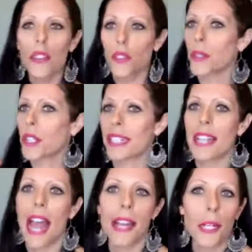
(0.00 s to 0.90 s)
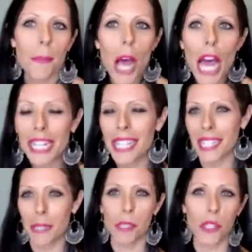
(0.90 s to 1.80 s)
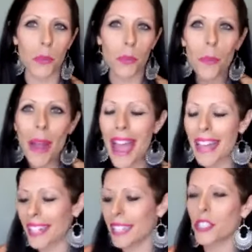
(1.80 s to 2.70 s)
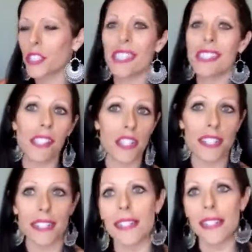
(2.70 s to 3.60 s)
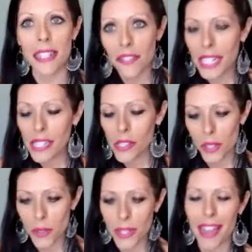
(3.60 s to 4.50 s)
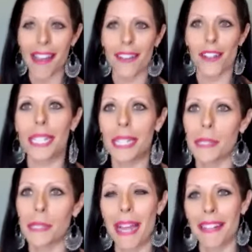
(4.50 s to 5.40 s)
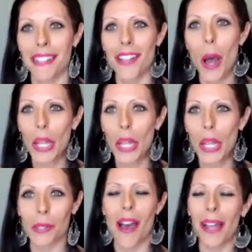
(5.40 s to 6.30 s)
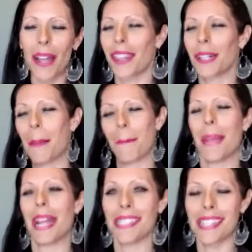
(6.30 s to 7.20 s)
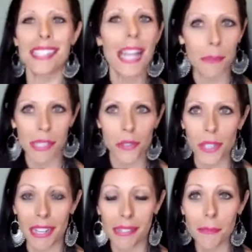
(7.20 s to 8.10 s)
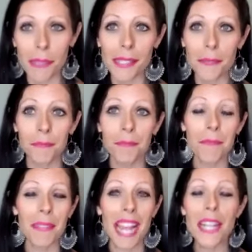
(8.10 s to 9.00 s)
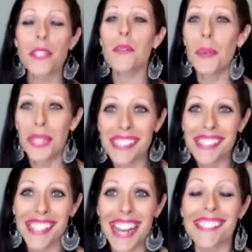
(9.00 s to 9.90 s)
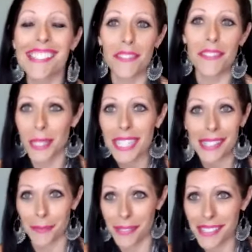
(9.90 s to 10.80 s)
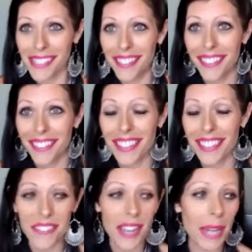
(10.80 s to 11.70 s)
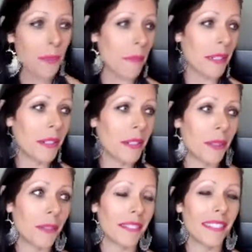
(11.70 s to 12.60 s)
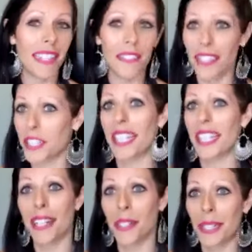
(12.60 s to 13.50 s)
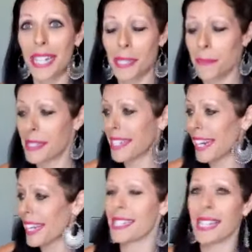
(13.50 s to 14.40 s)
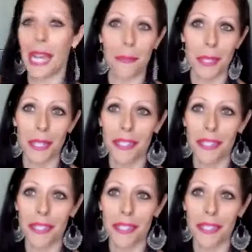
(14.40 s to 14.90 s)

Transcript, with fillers: through your entire body. It keeps you wet. It increases your sensitivity so you can actually expand into all those other amazing types of orgasms. And you don't need sex to have orgasms. Like I've had women who have literally had an orgasm sitting at a table